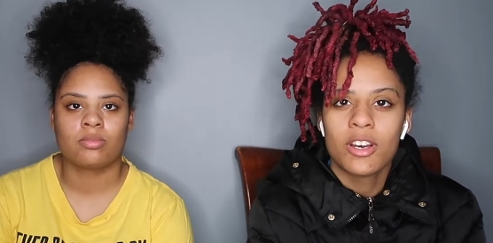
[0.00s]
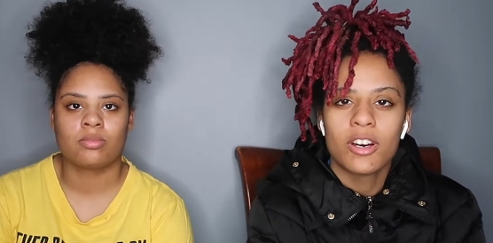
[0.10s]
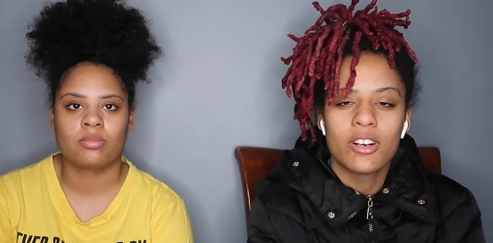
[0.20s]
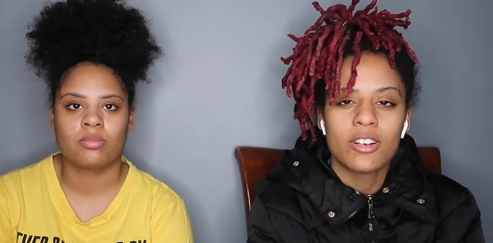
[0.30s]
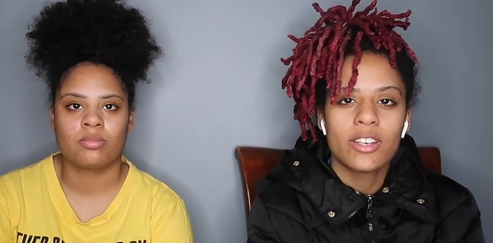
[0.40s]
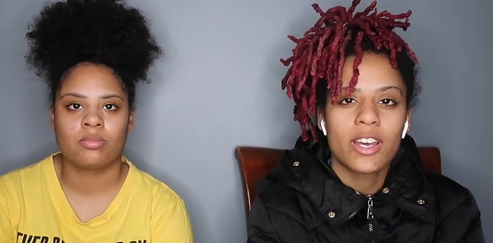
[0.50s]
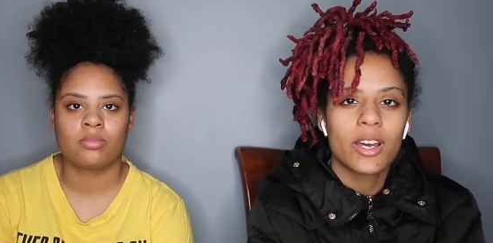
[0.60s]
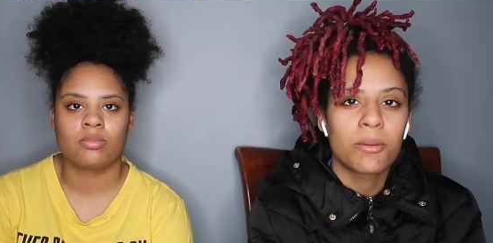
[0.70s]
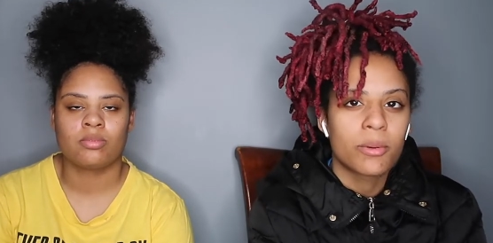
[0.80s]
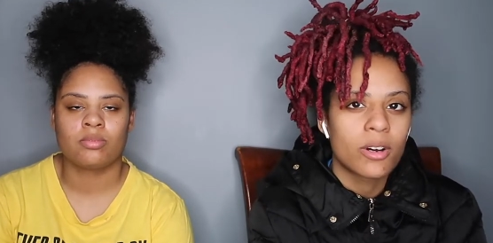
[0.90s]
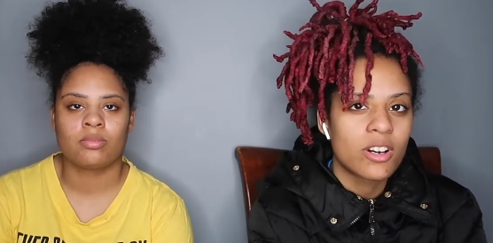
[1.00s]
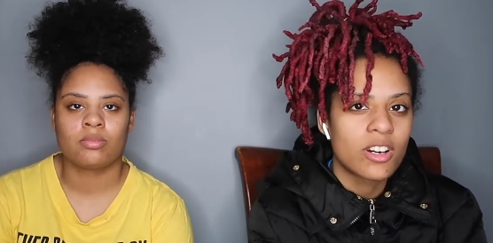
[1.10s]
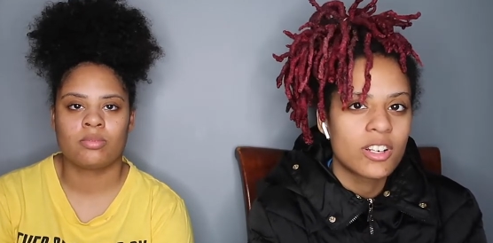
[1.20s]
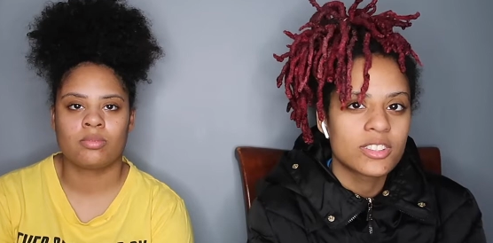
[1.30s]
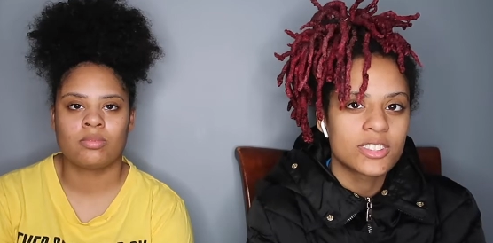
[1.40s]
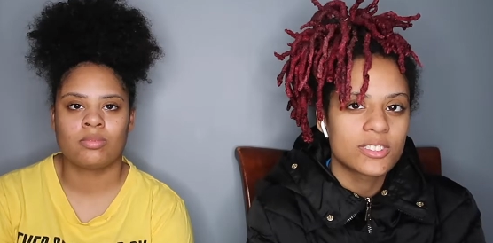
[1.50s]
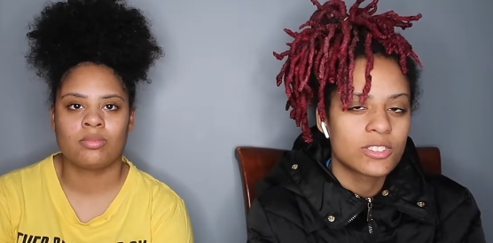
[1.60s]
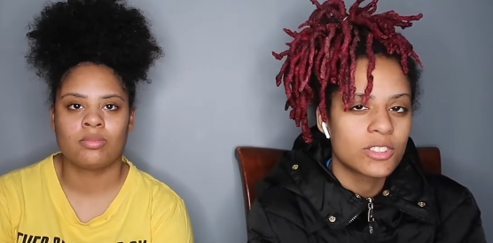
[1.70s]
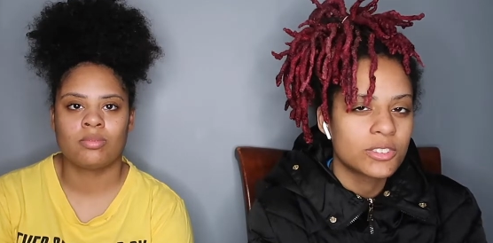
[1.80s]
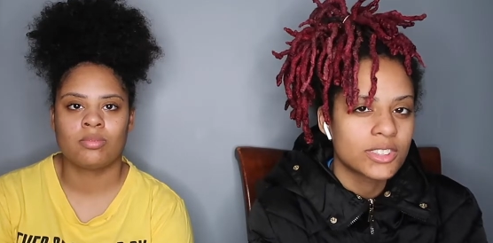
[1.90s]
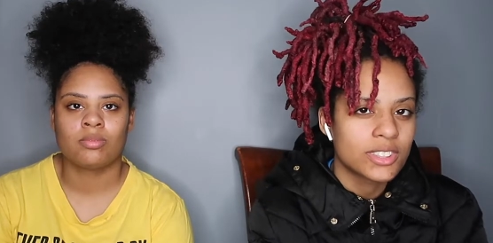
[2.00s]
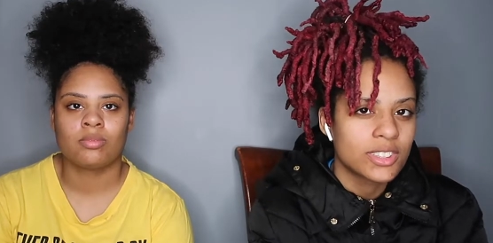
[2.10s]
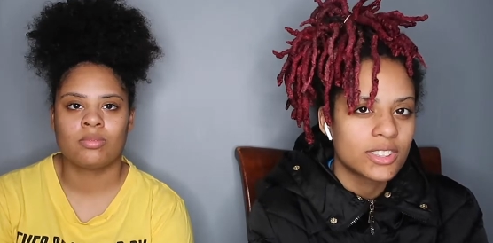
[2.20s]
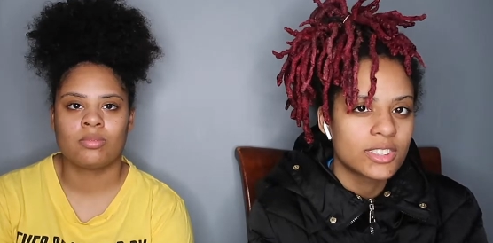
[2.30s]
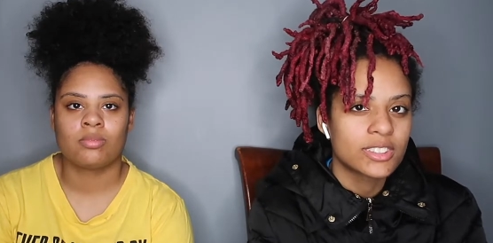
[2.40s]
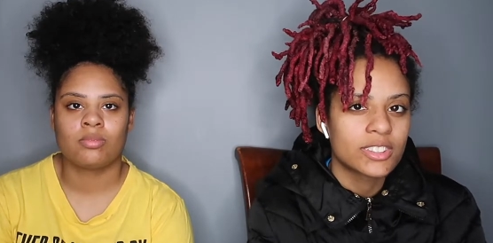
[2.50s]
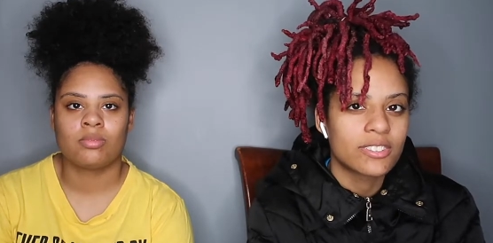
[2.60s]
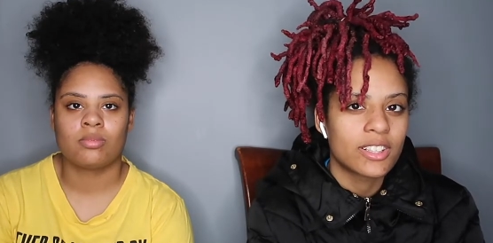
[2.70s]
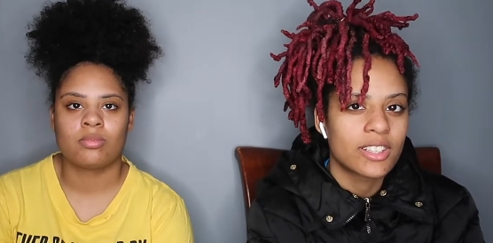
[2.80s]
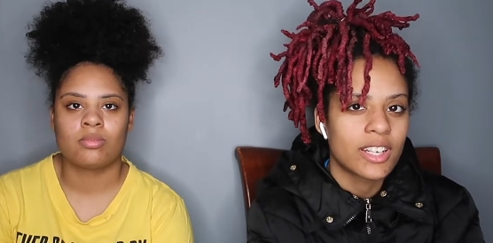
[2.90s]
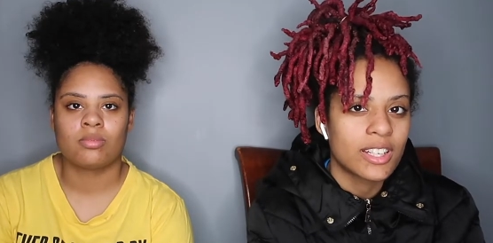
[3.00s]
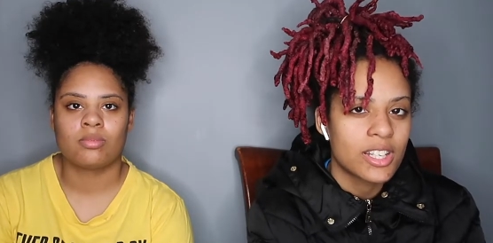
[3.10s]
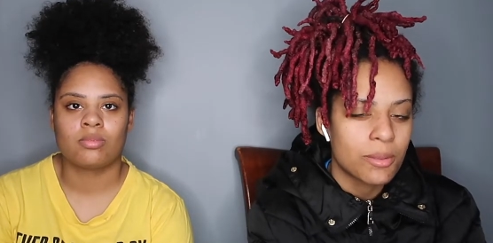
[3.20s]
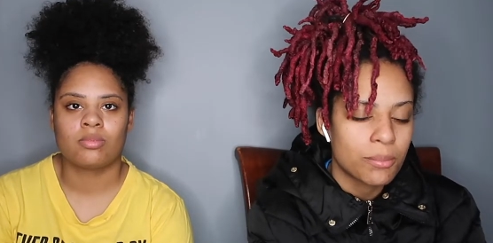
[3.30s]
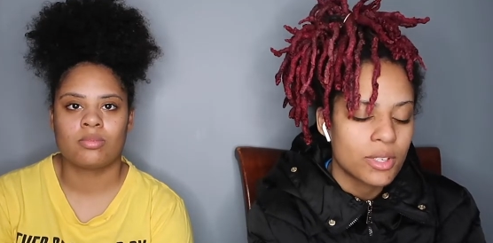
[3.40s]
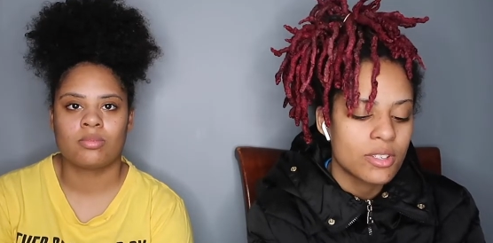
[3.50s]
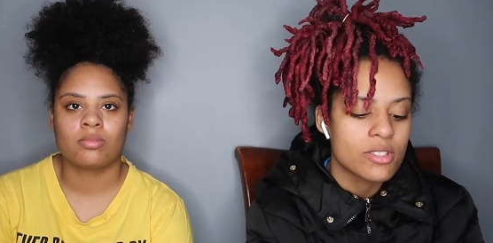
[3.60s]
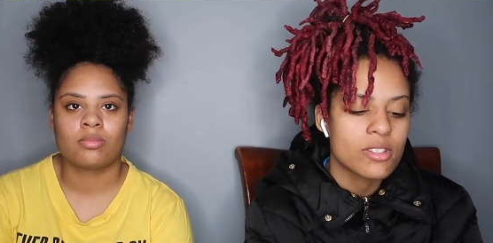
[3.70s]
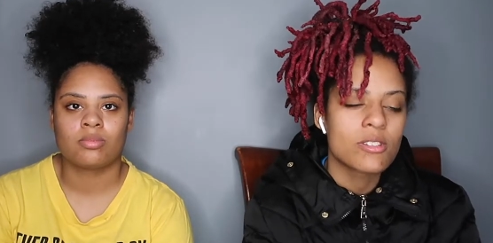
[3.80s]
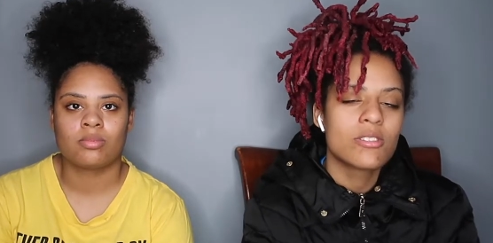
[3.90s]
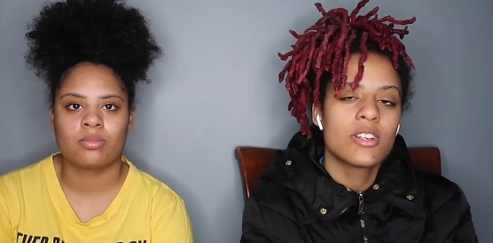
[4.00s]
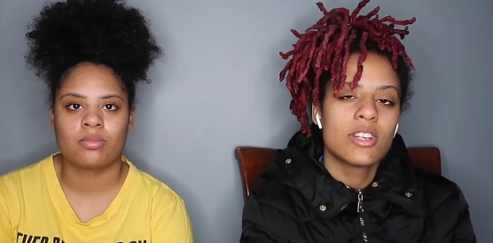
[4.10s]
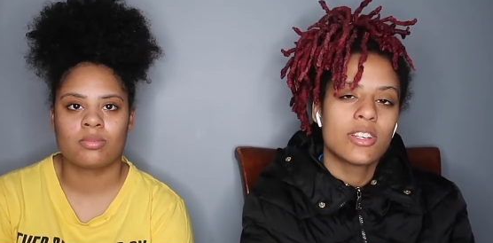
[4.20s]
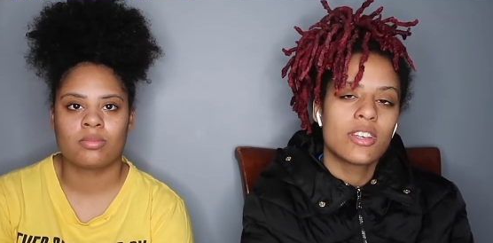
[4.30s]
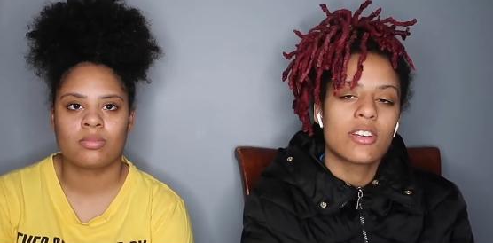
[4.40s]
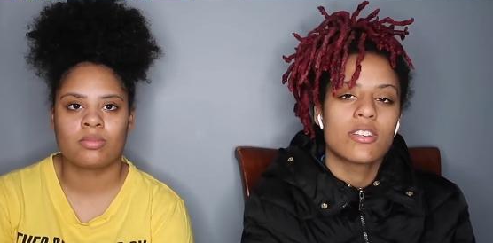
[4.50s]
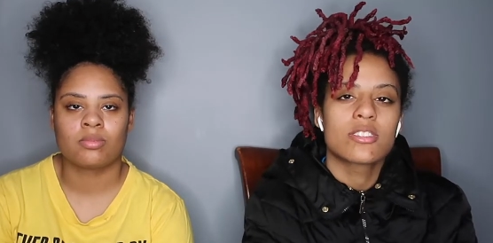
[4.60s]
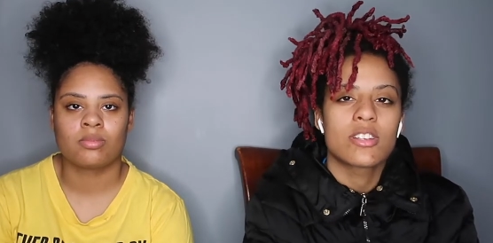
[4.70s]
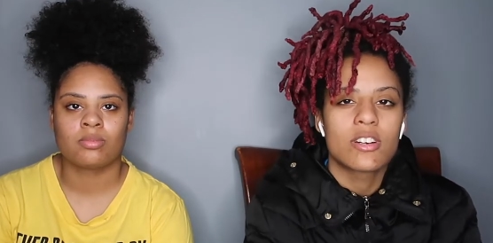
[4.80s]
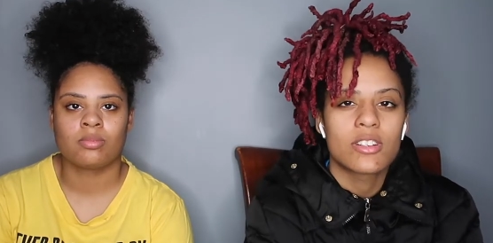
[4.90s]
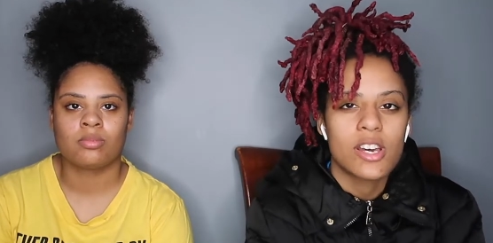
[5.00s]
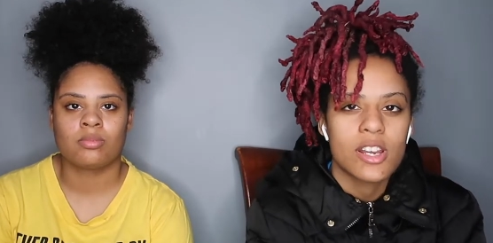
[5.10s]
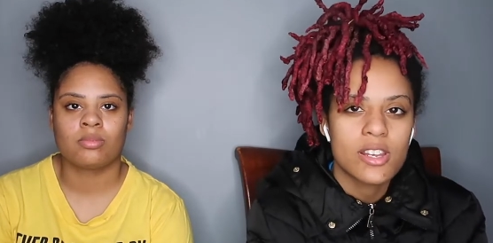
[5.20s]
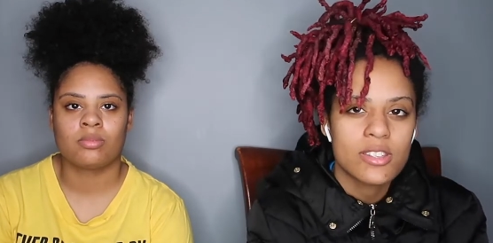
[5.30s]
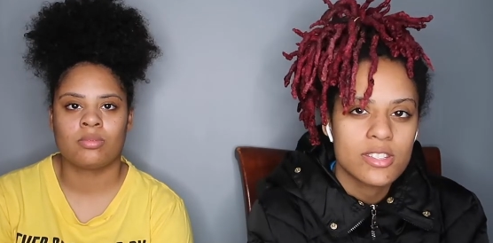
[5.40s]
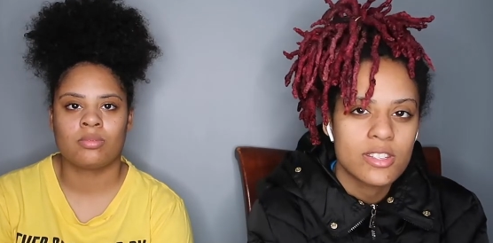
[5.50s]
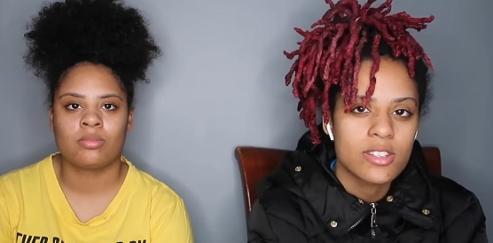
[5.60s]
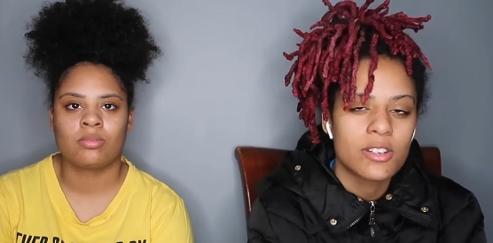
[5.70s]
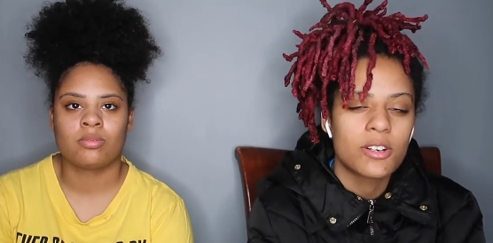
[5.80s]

Speaker 1: Uh, he had bars, his flow was good and stuff like that. I like the beat. So, yeah, song 9 out of 10.